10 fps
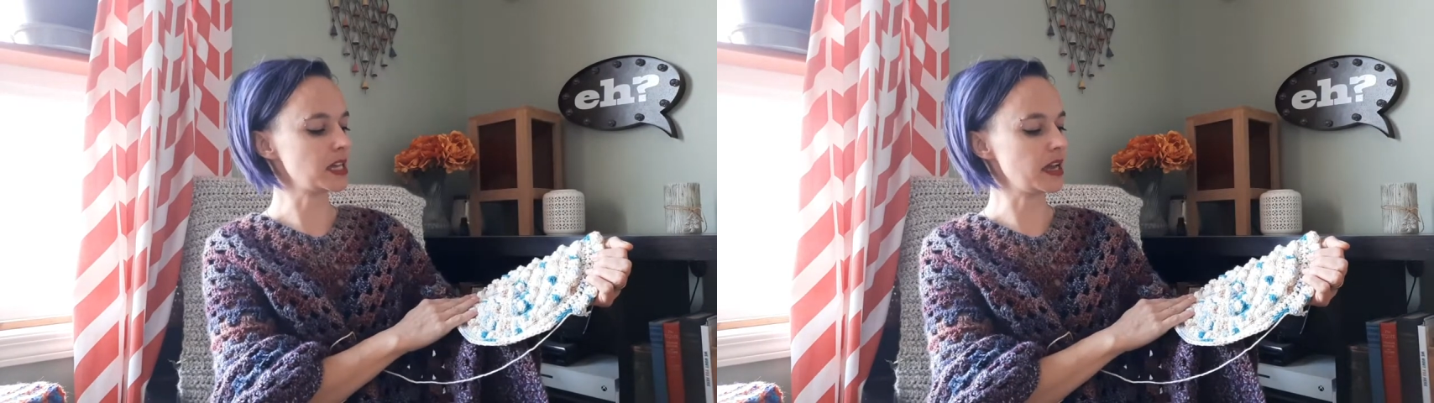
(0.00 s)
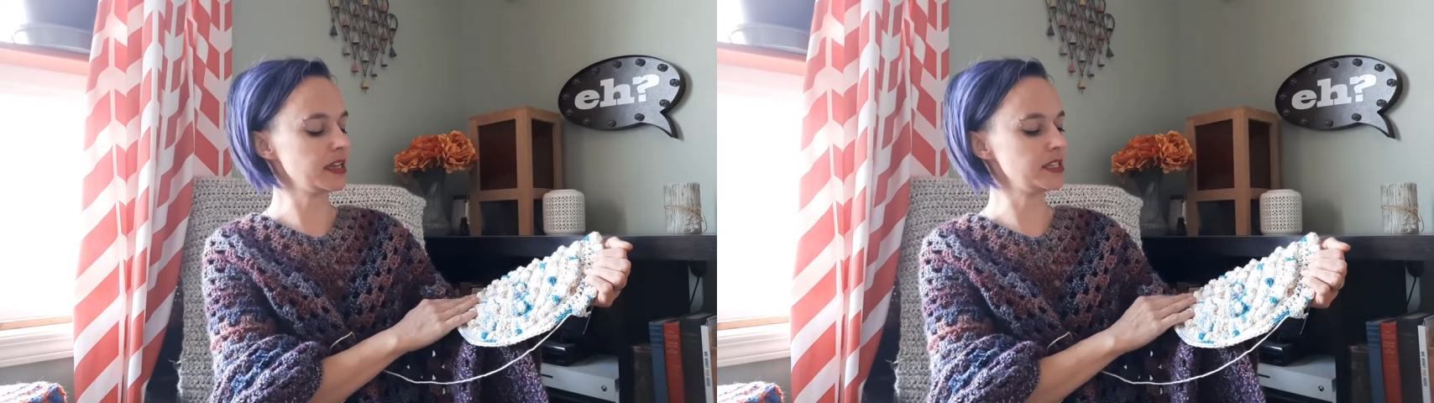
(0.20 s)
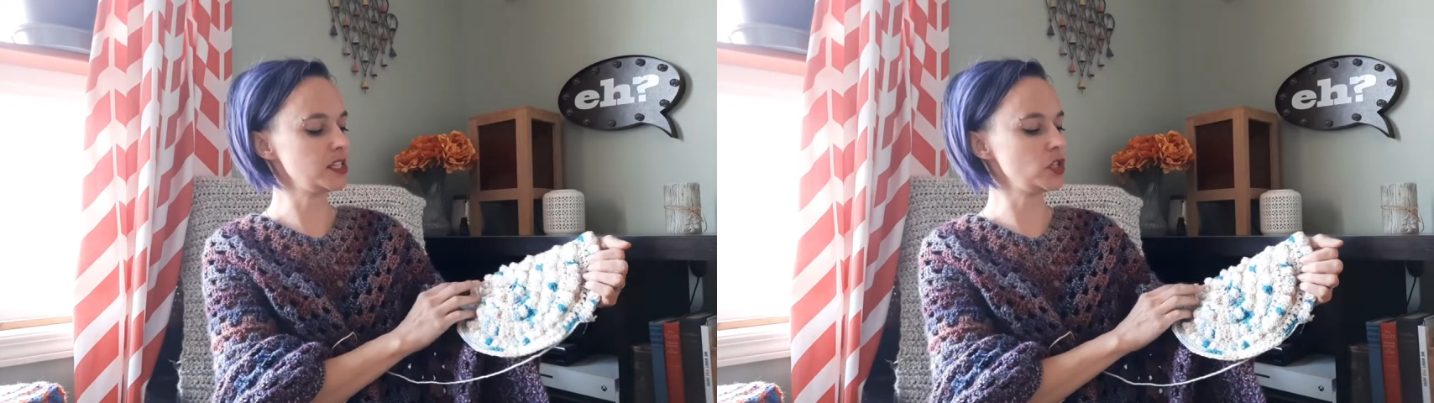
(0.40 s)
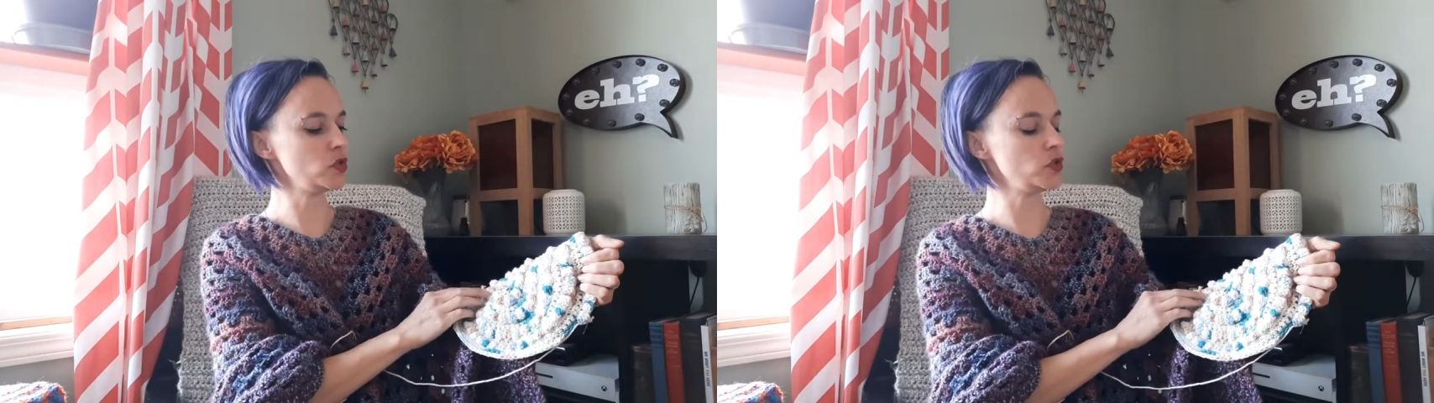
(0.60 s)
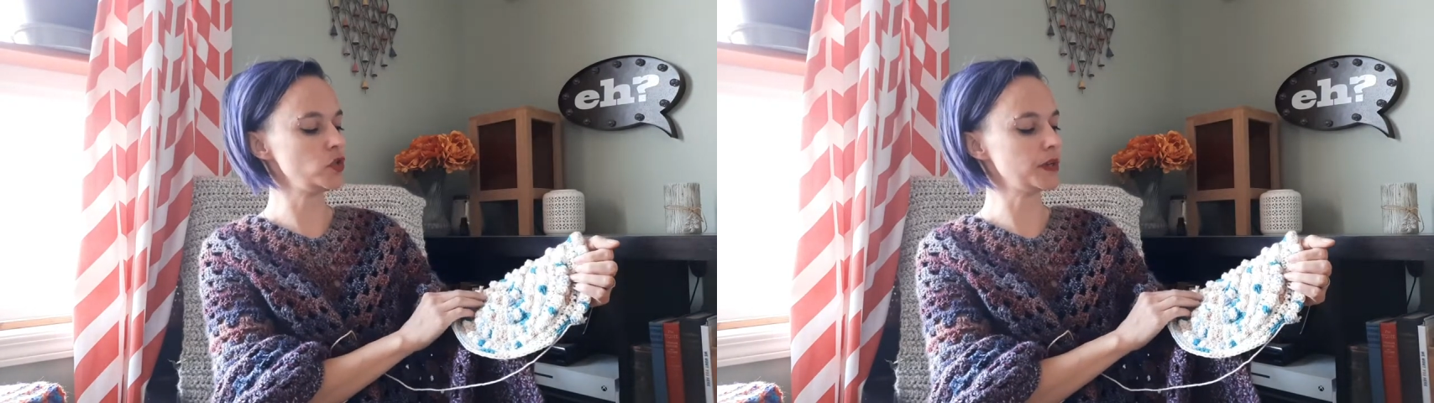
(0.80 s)
I
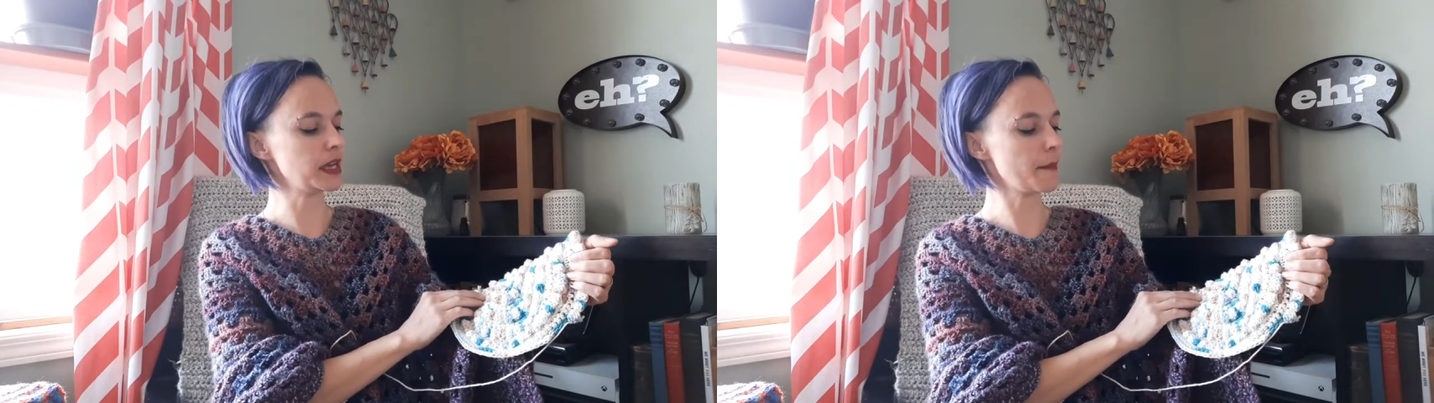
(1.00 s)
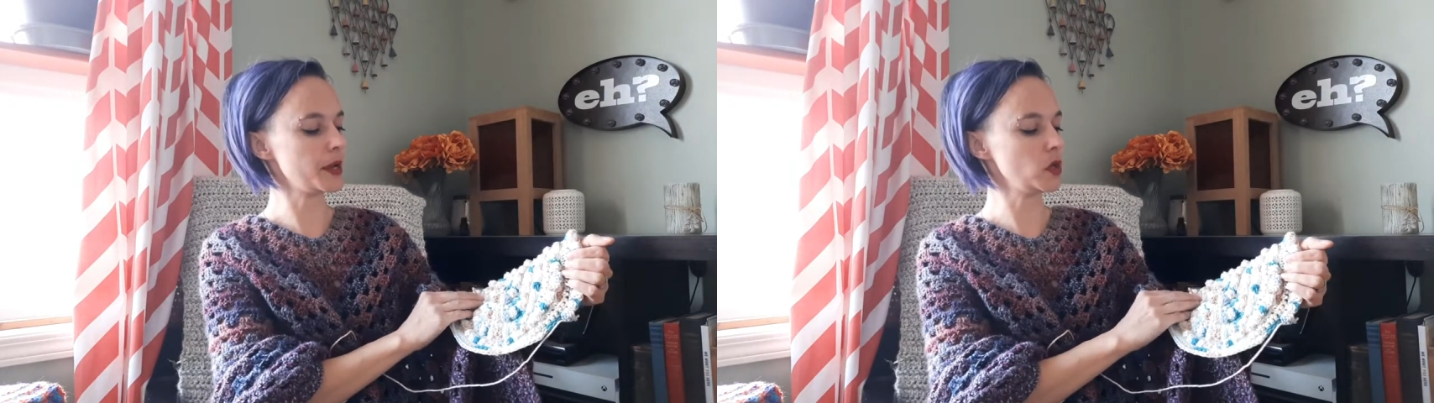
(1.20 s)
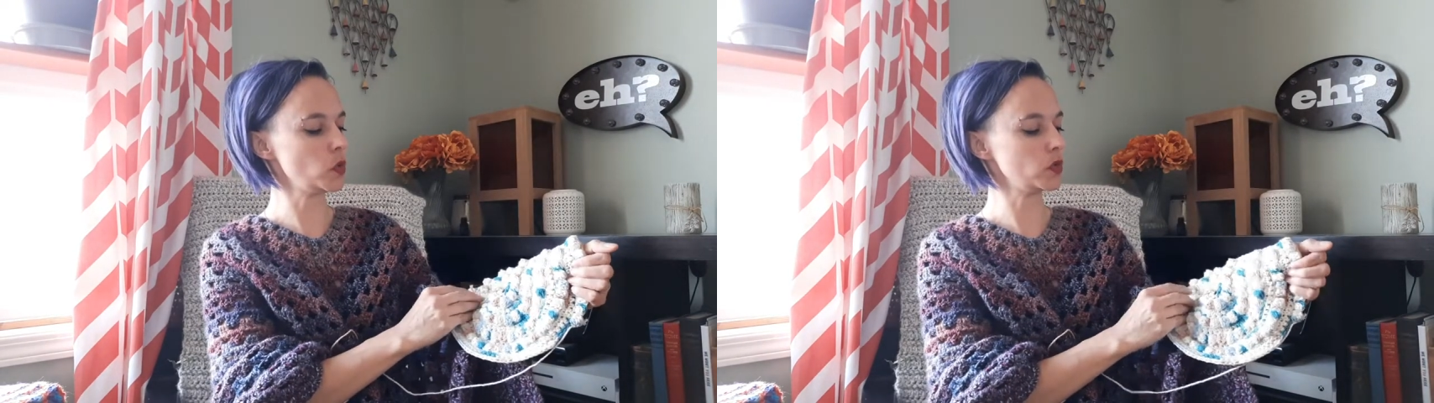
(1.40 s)
continued doing my own,